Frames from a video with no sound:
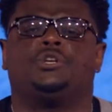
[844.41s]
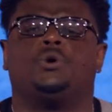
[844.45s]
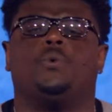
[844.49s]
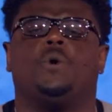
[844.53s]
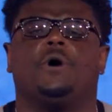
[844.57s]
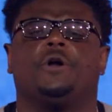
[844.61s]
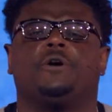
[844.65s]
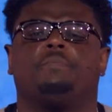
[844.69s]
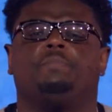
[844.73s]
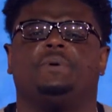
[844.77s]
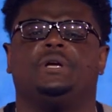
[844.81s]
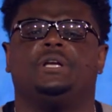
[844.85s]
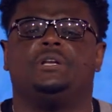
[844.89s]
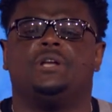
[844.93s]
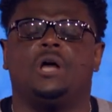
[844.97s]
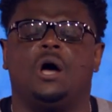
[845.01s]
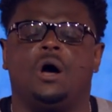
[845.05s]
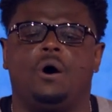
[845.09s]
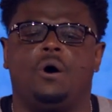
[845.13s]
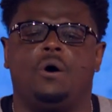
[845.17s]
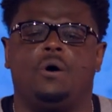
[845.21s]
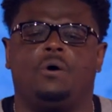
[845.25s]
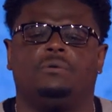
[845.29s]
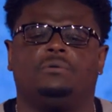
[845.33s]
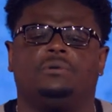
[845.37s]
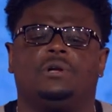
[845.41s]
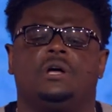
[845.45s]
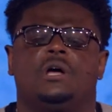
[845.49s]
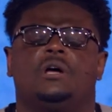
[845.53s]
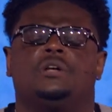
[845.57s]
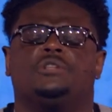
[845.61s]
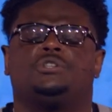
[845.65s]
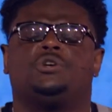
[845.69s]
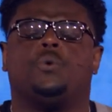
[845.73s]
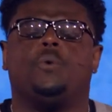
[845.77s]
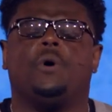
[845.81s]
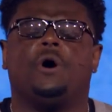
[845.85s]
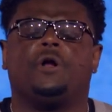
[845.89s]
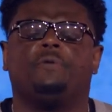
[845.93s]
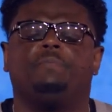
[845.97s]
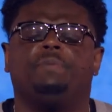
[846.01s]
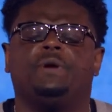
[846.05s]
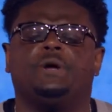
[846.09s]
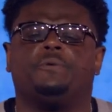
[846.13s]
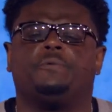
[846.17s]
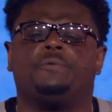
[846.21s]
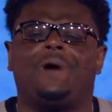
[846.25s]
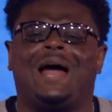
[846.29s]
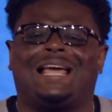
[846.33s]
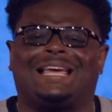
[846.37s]
to want to be known, to want to
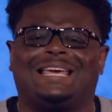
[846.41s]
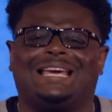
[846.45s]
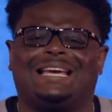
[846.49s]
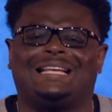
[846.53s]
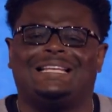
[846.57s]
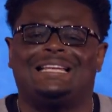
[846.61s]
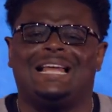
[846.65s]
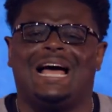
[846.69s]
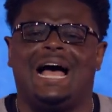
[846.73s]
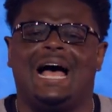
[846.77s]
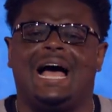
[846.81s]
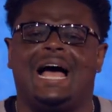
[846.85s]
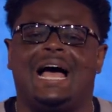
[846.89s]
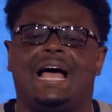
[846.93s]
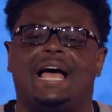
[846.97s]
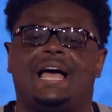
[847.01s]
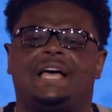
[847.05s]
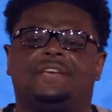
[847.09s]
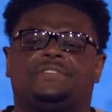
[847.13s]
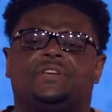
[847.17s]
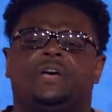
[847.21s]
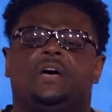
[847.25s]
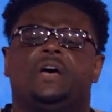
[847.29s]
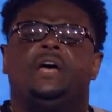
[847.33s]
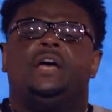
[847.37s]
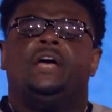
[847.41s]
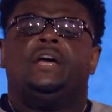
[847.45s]
be recognized?